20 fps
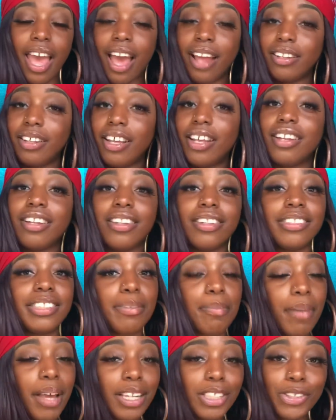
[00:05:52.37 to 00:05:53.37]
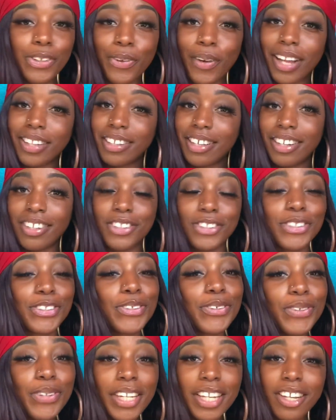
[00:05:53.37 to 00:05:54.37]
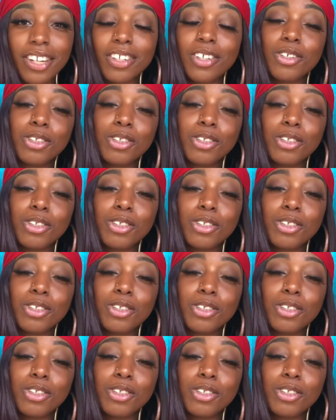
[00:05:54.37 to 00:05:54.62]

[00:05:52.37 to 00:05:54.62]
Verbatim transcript: at the end of the semester, at the end of the school year,